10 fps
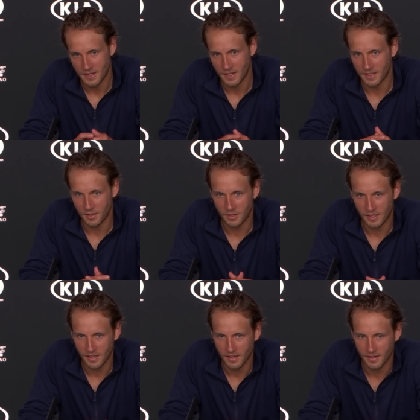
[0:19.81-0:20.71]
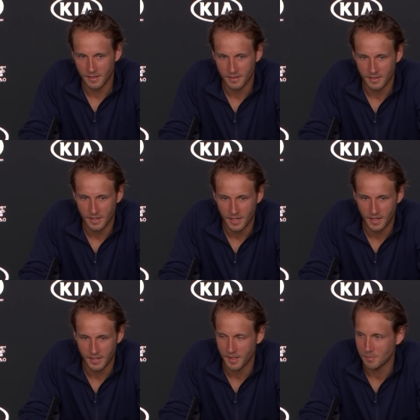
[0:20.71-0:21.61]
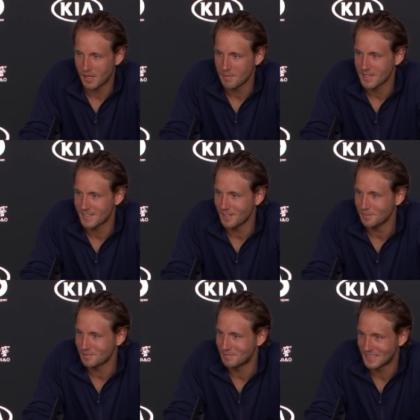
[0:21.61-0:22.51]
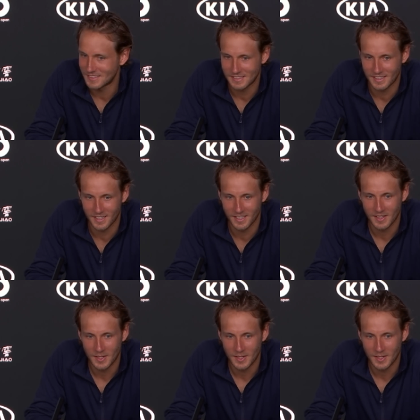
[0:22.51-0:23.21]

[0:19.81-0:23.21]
And I think uh, I can blame myself, but uh,